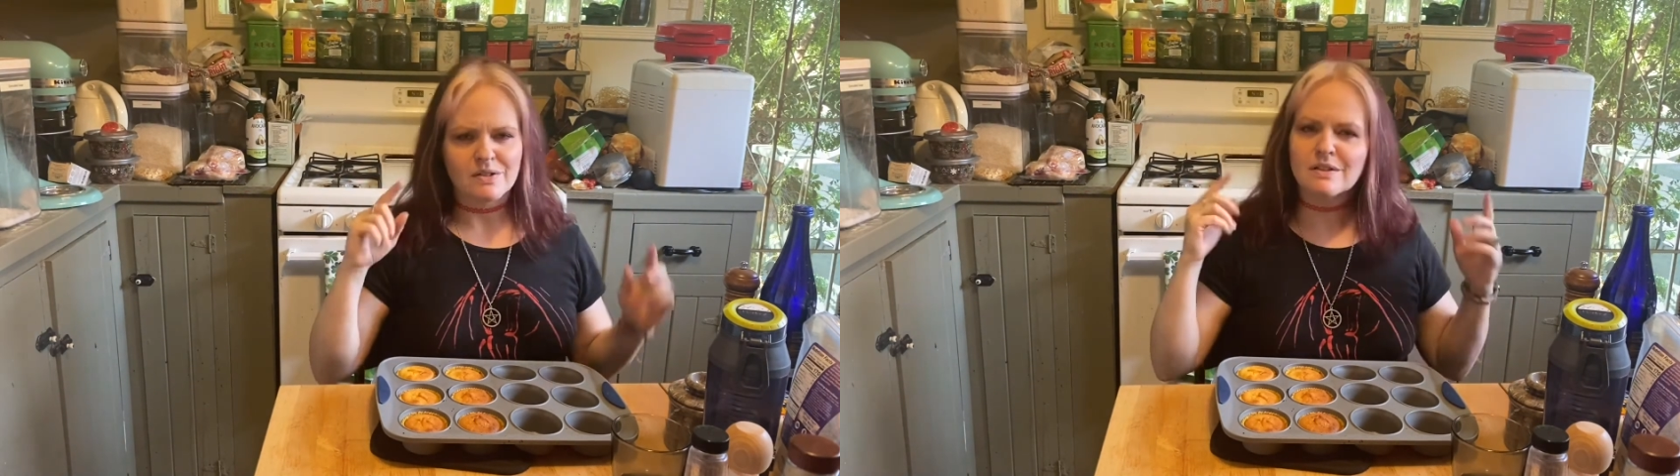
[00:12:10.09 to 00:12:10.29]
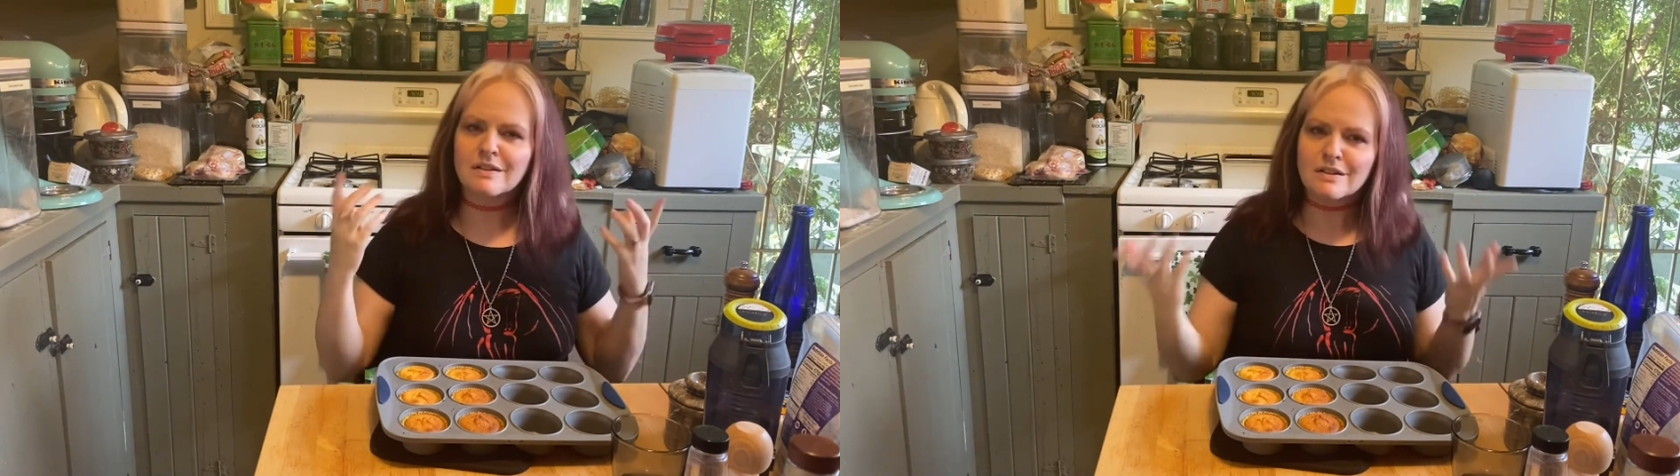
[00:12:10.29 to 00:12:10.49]

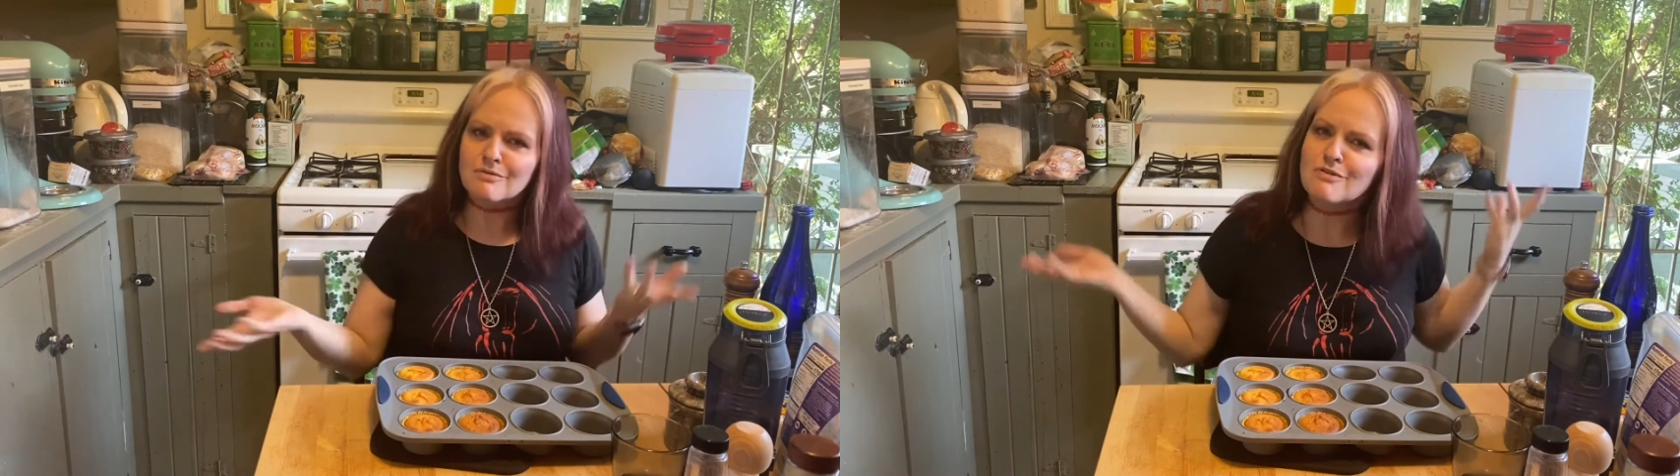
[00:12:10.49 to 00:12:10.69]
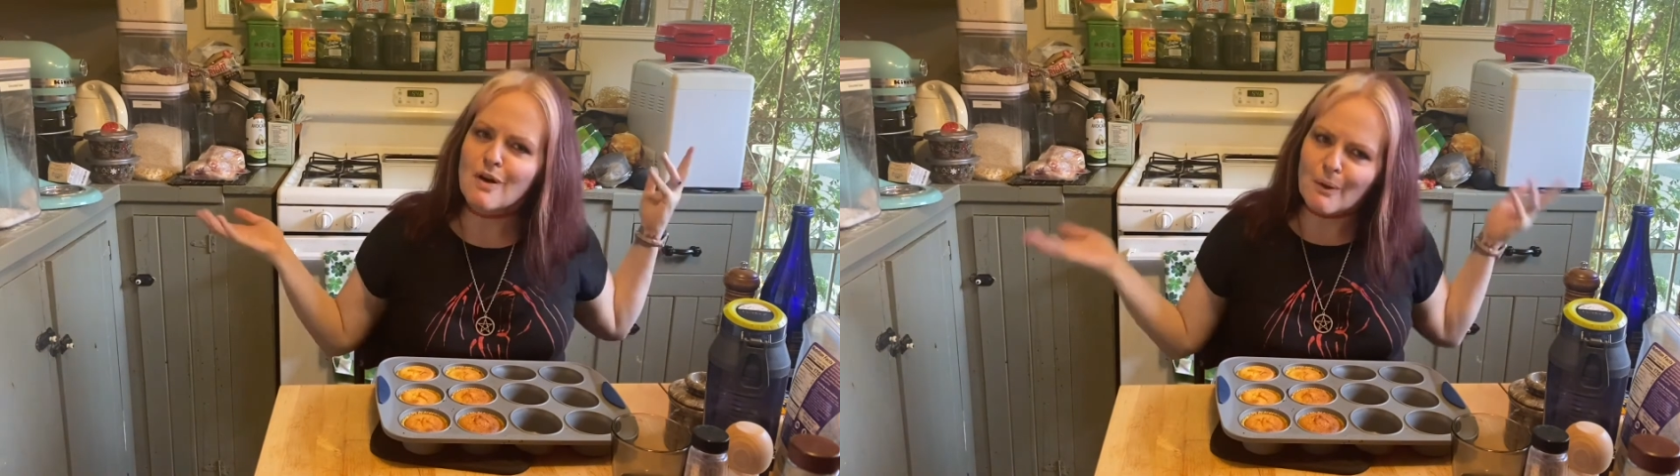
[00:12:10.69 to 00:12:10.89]
so that you
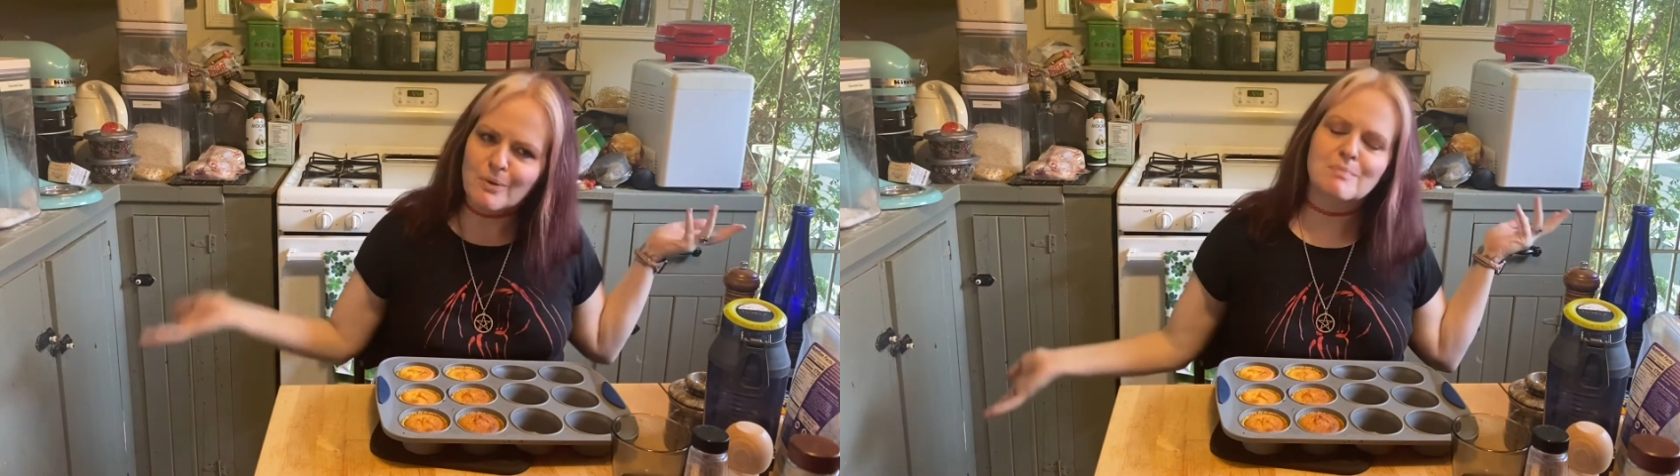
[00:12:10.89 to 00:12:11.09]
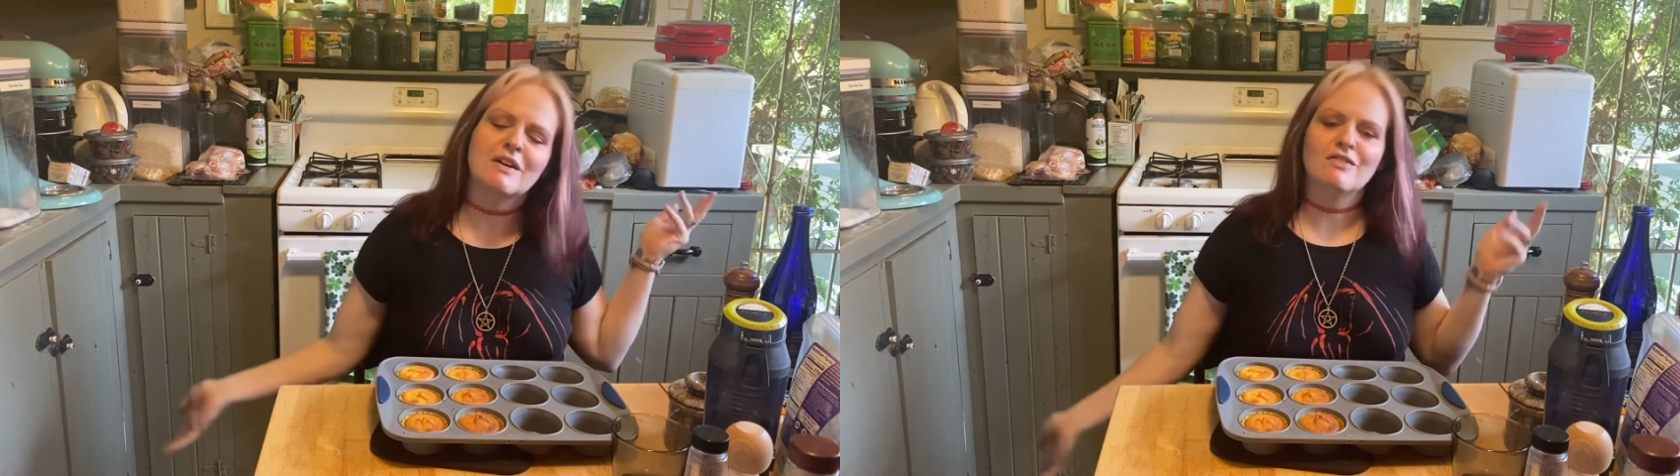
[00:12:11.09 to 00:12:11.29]
know
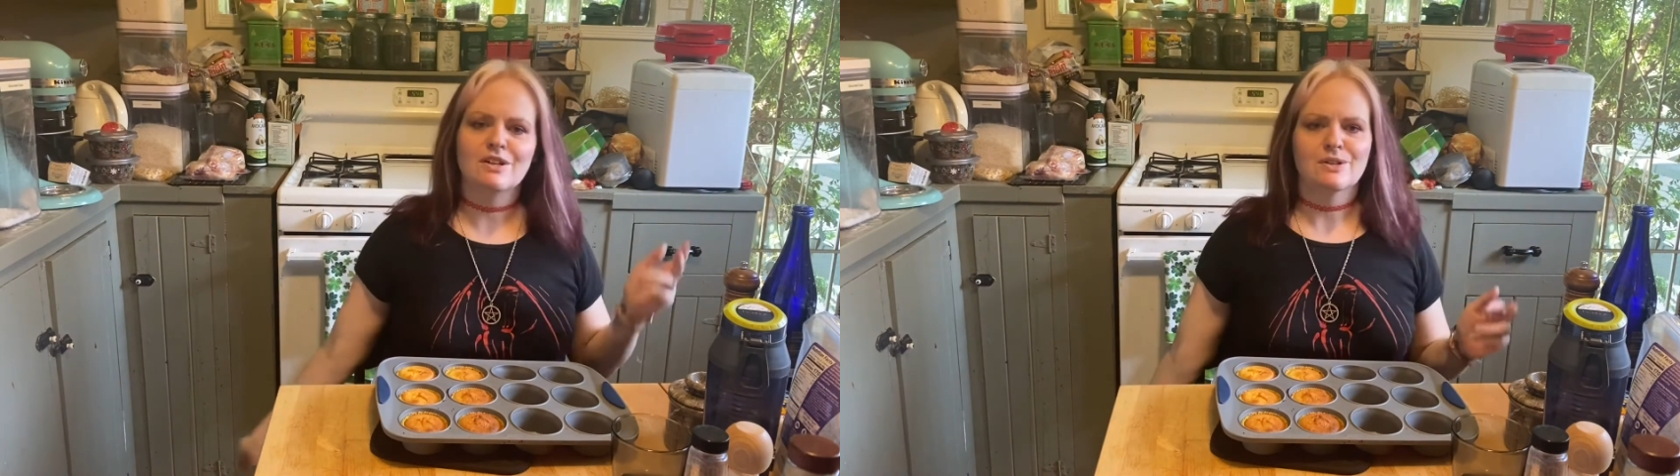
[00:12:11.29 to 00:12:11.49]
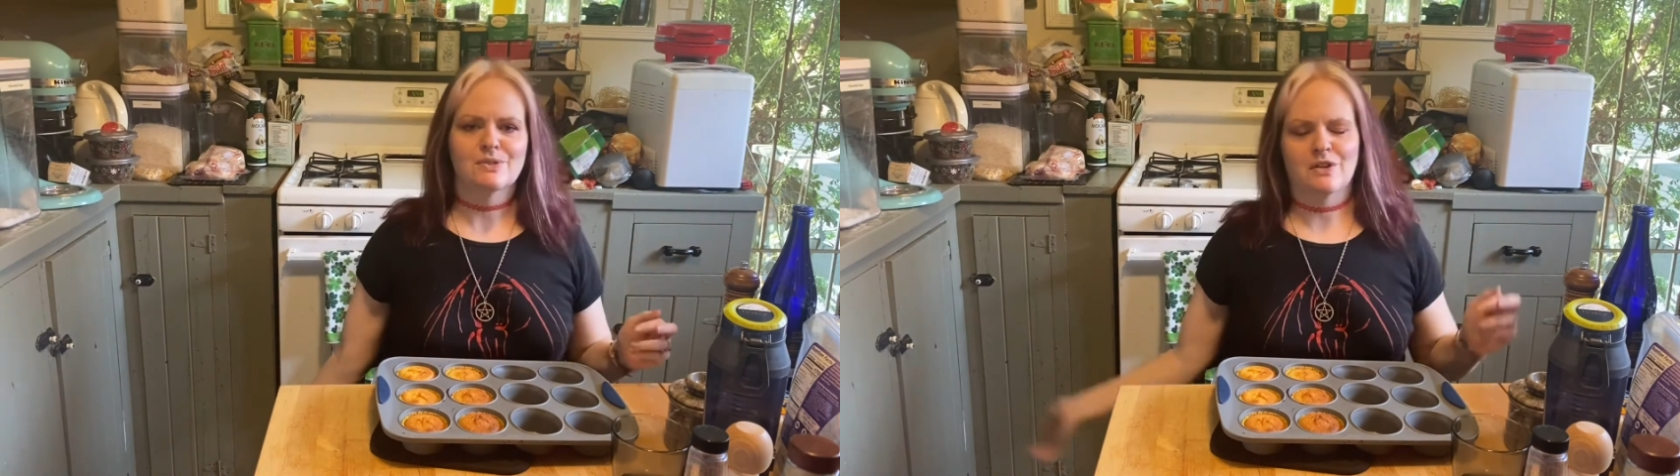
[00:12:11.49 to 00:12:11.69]
when my
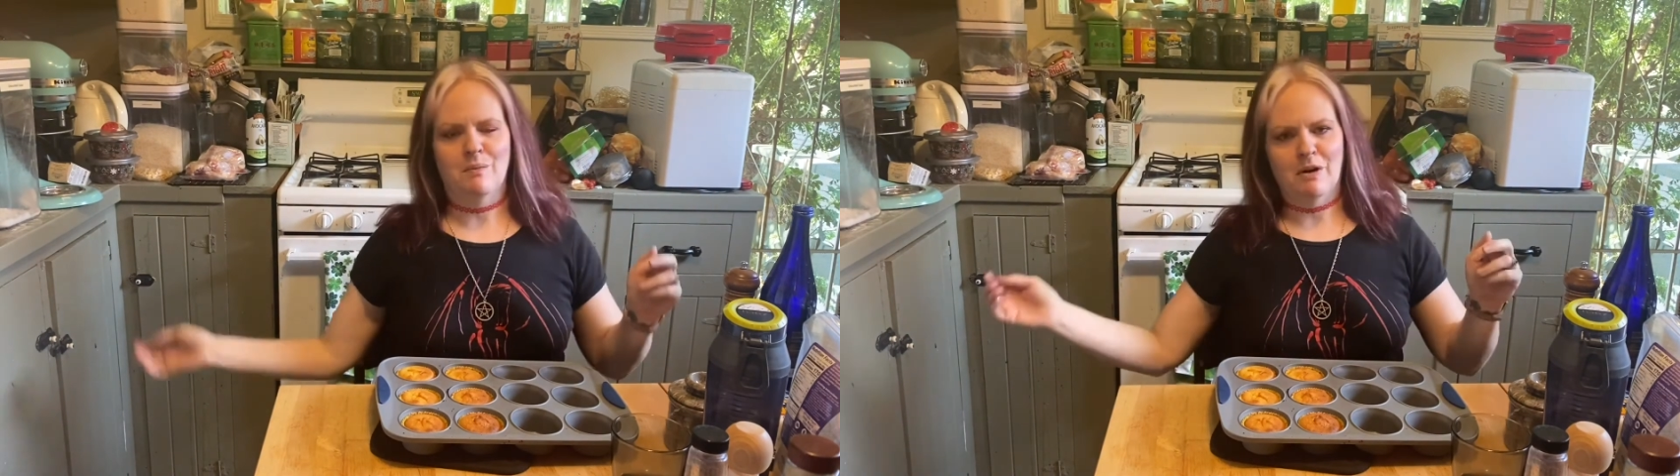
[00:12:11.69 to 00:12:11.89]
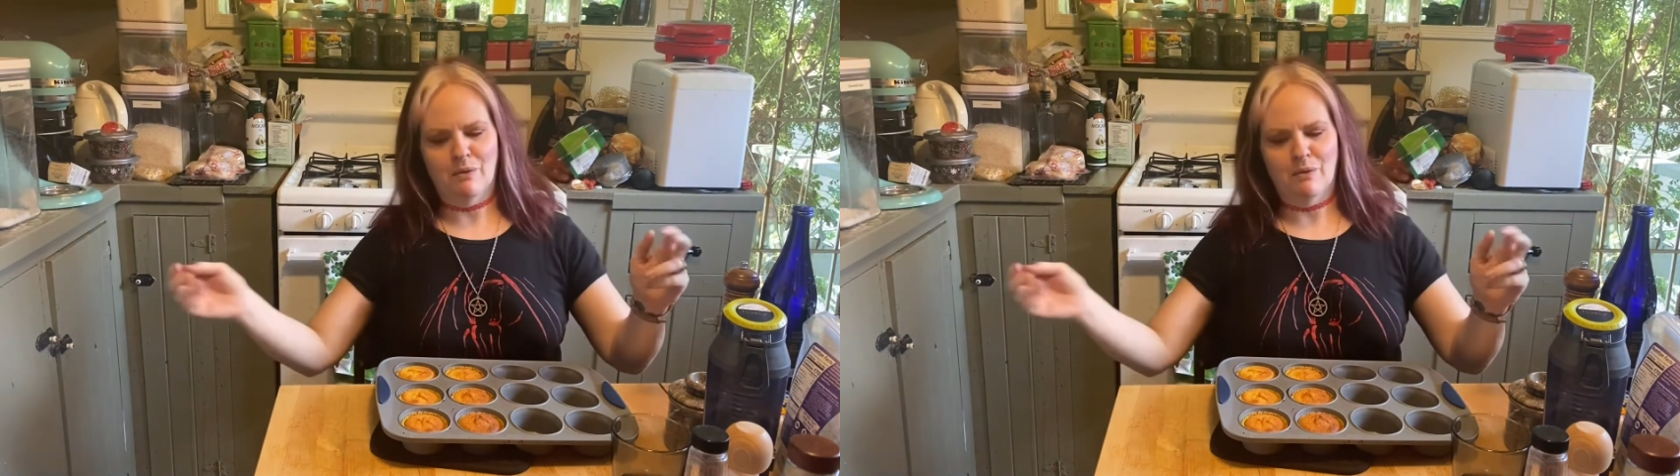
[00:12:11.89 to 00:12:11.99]
videos come out.